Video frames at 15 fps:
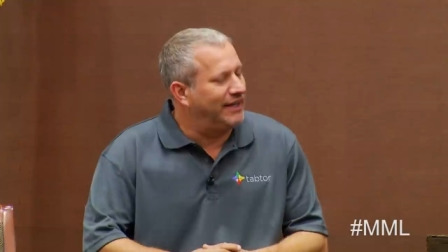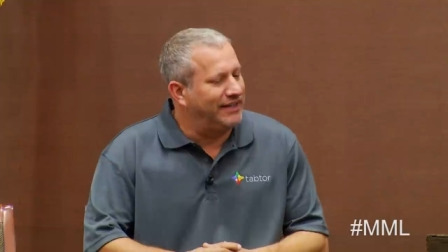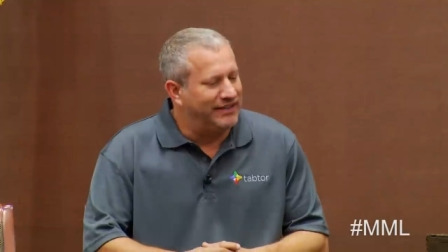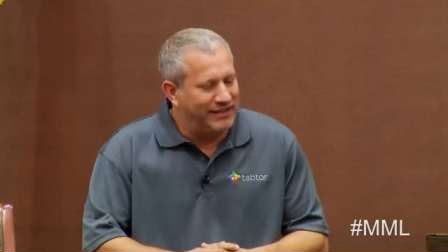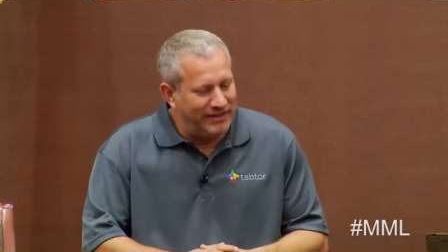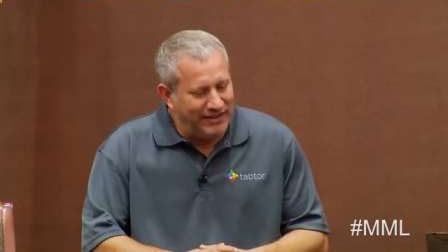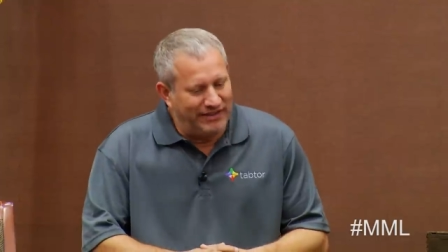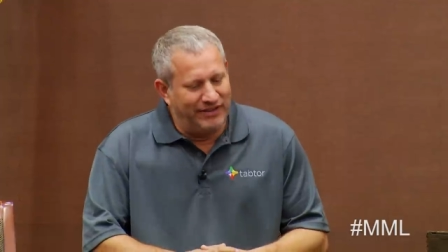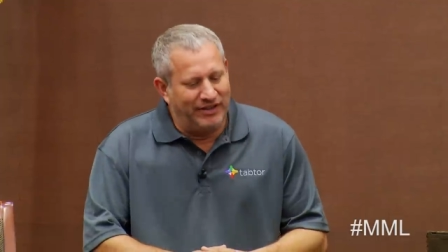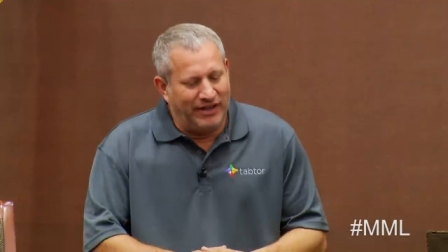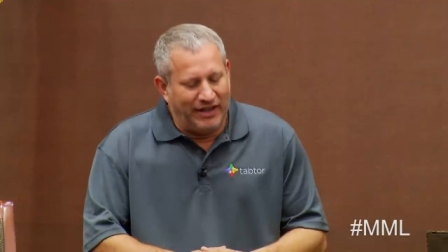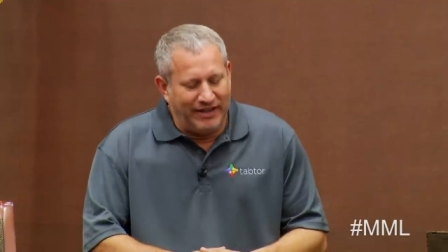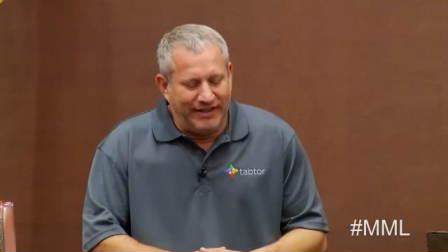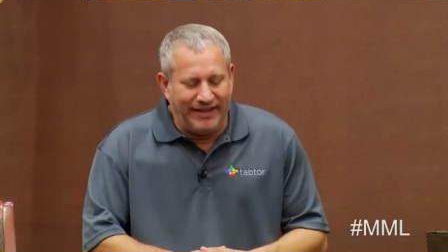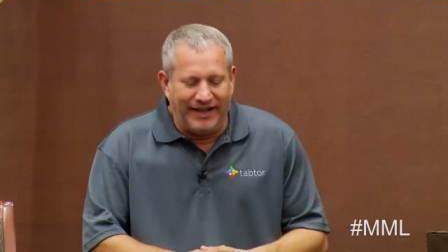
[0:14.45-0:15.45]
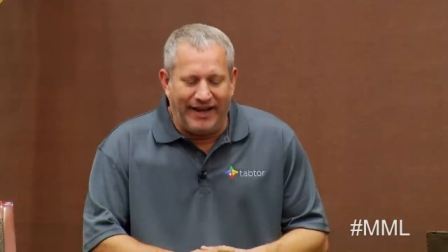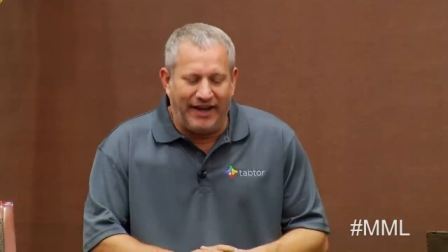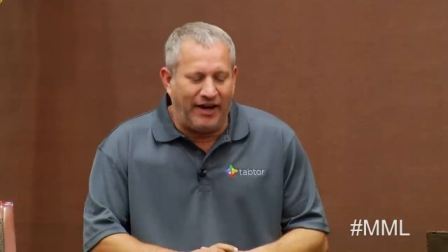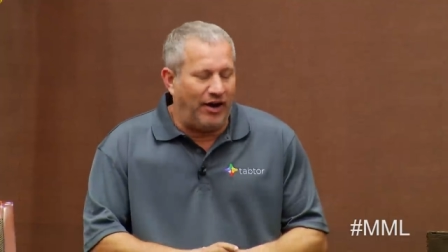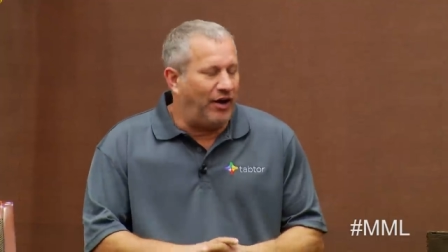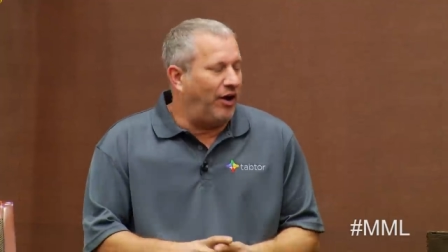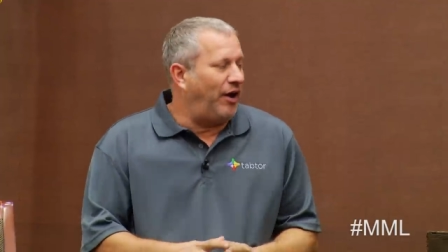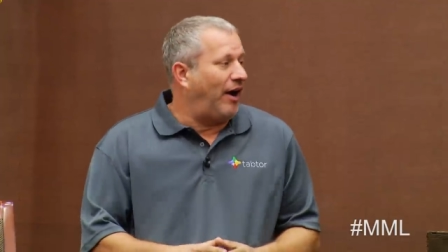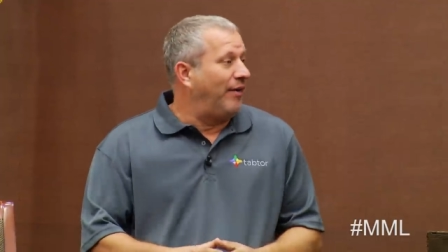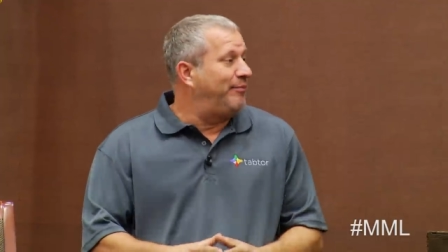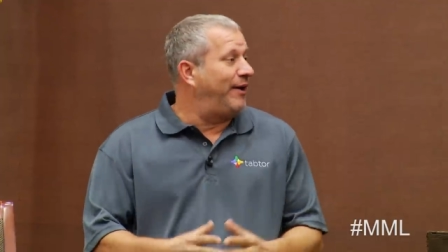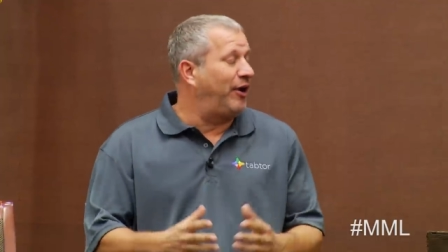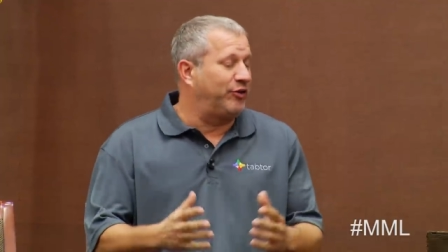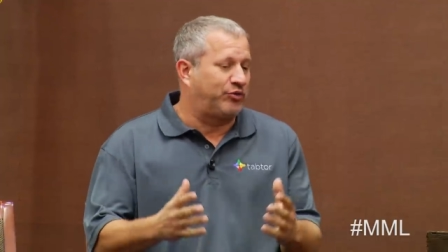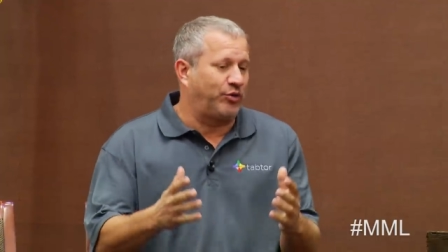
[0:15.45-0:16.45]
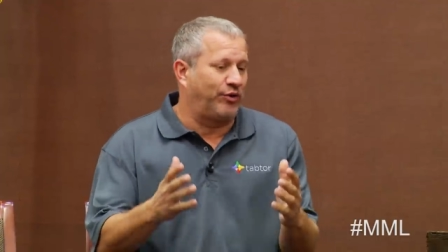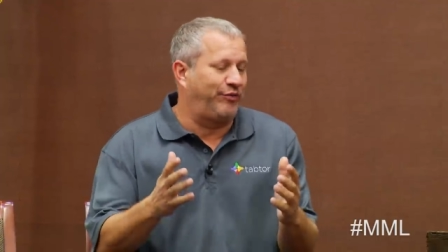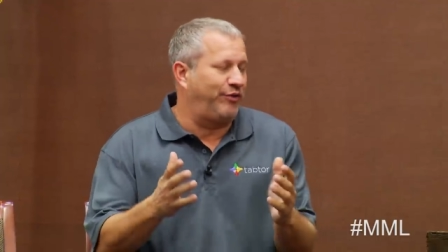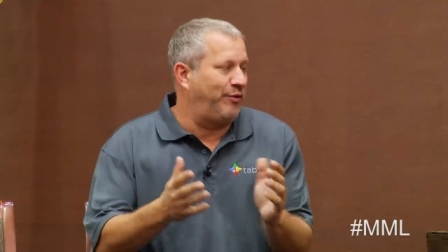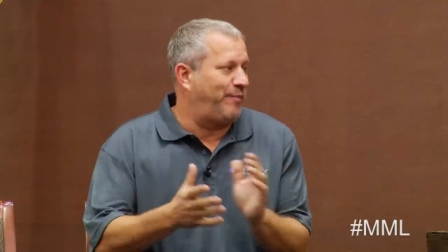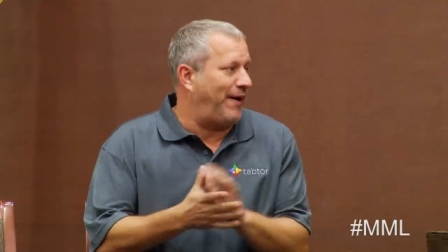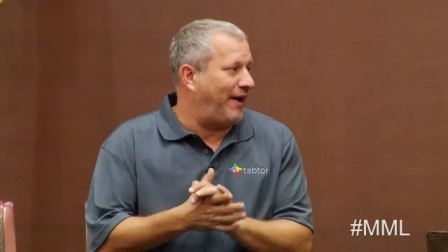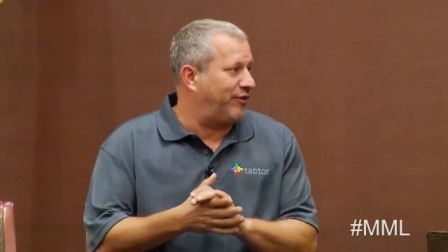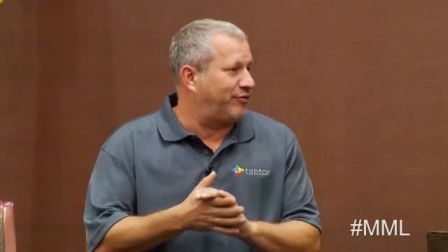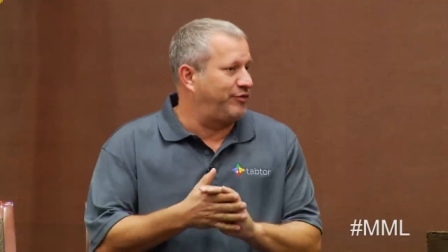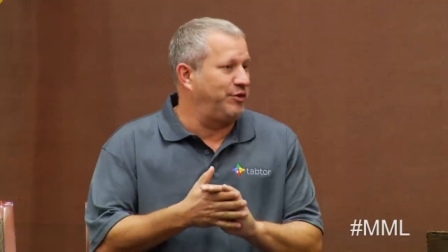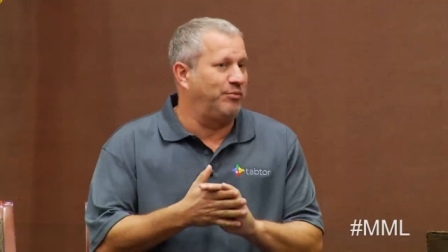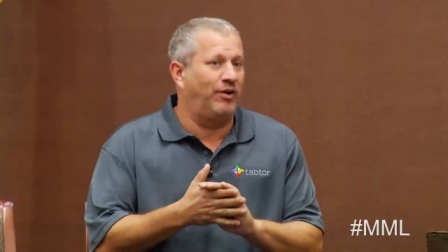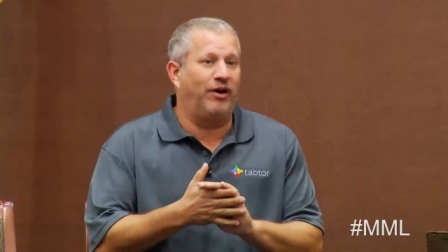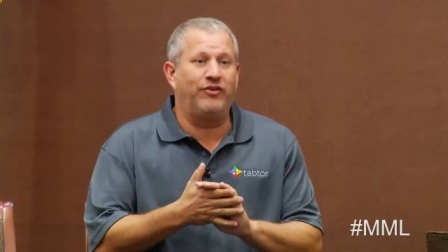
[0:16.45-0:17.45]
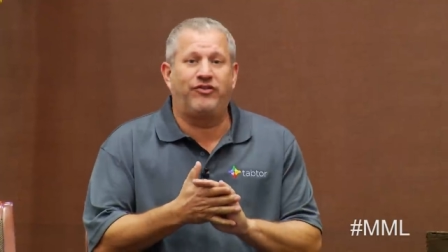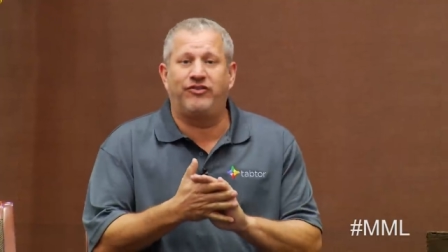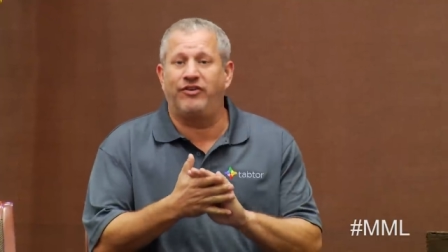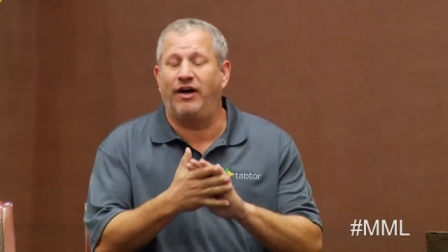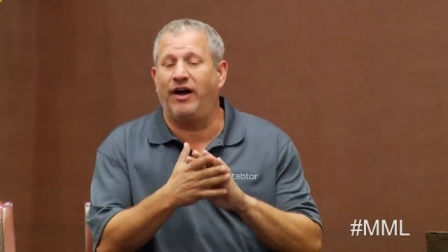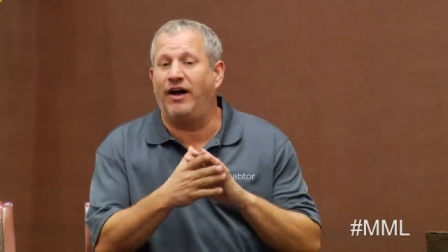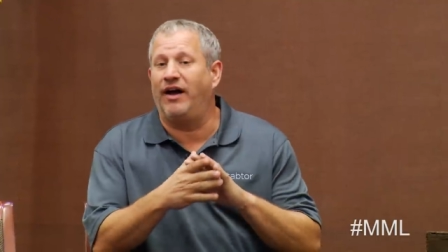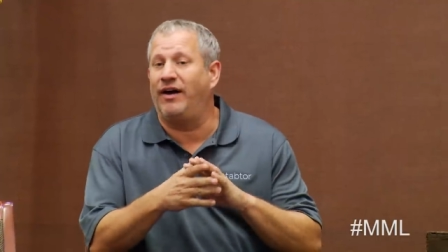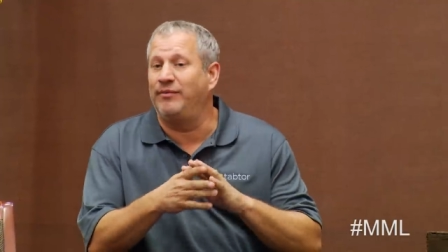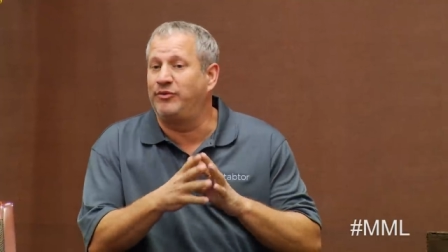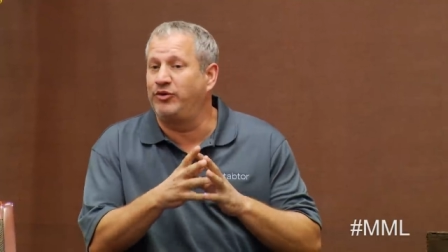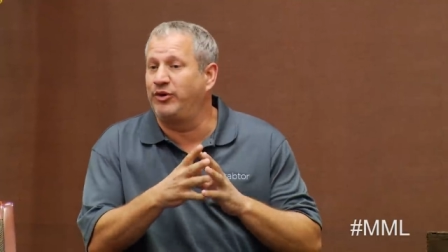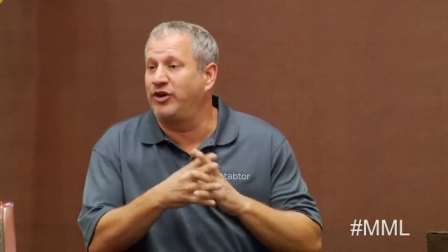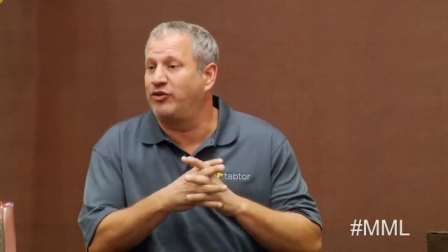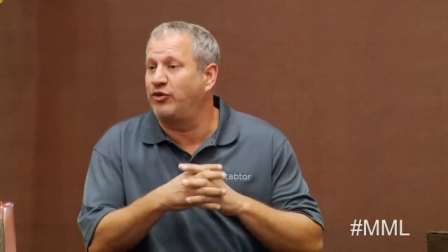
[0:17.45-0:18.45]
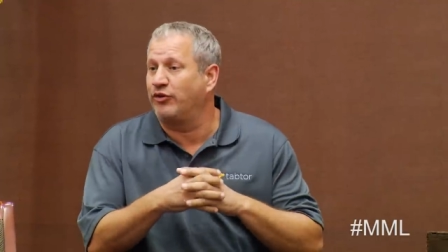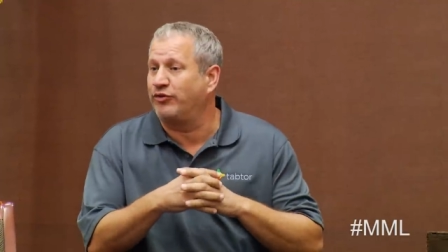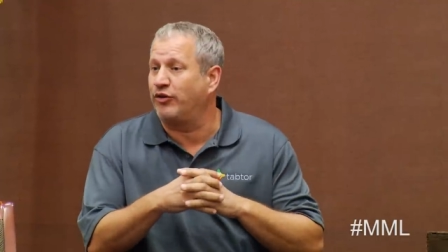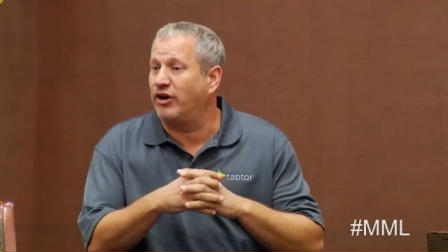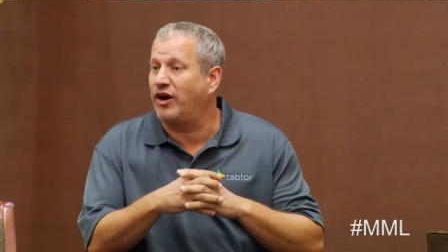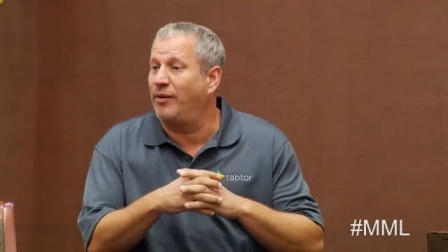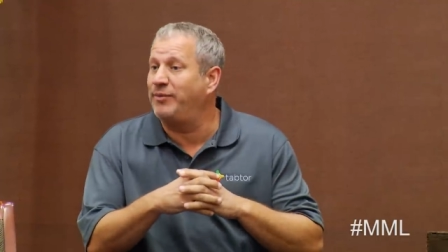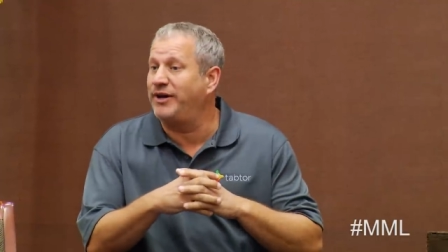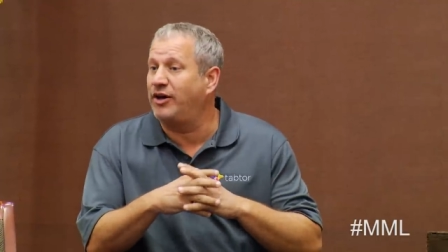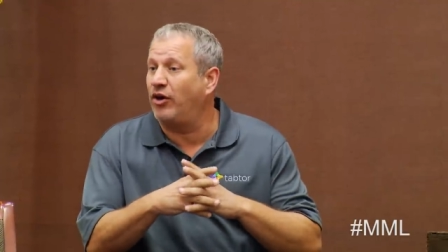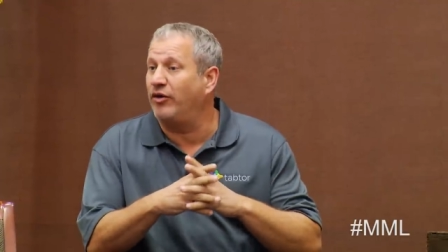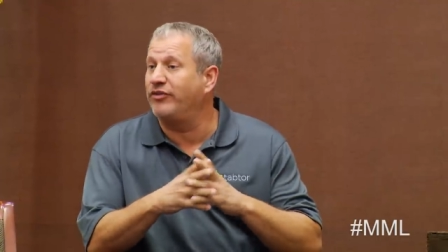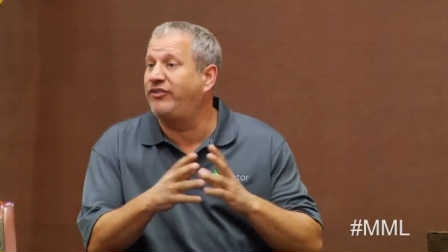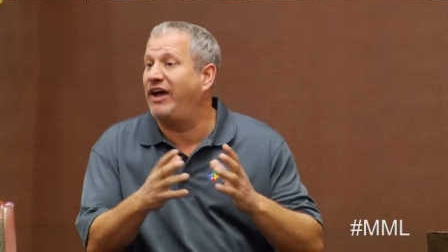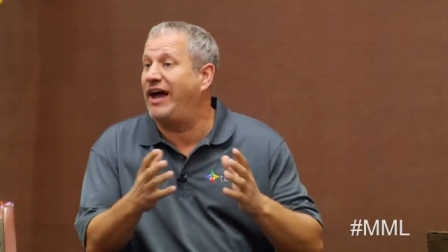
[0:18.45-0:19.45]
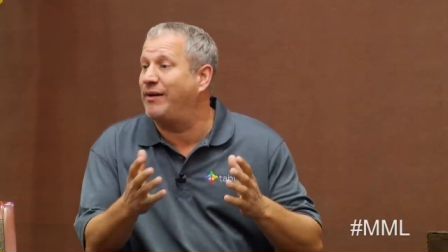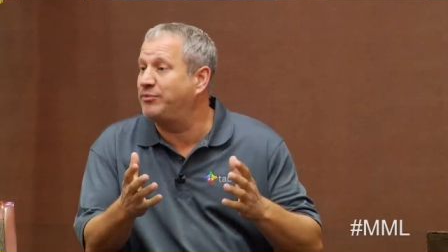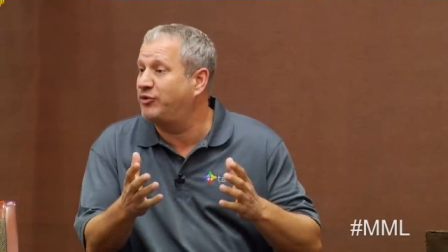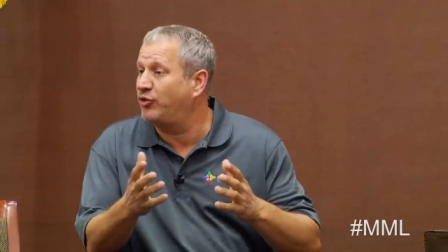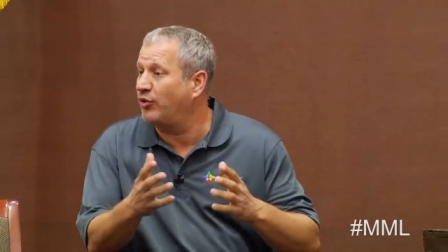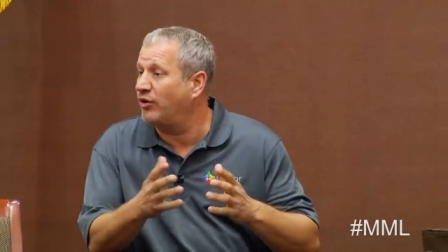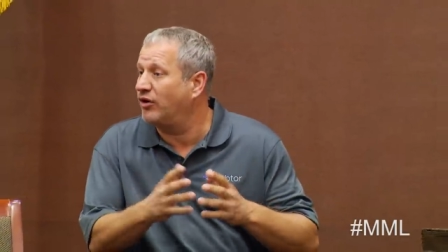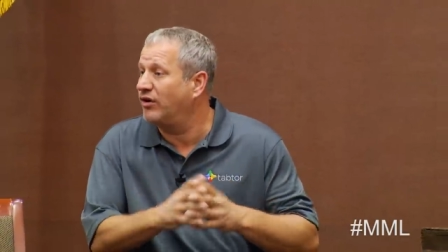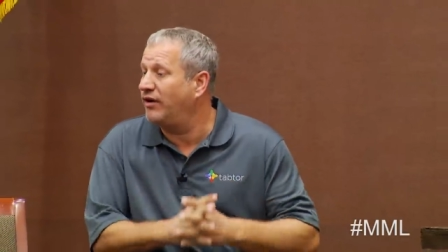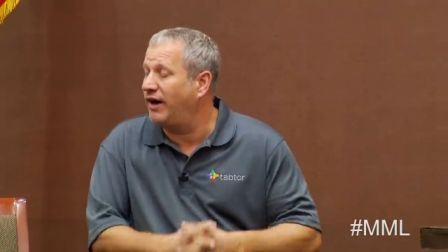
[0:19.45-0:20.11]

where you been? Yeah, I've been on tour for the past few months. I'm doing a tour for a company called Tabtor.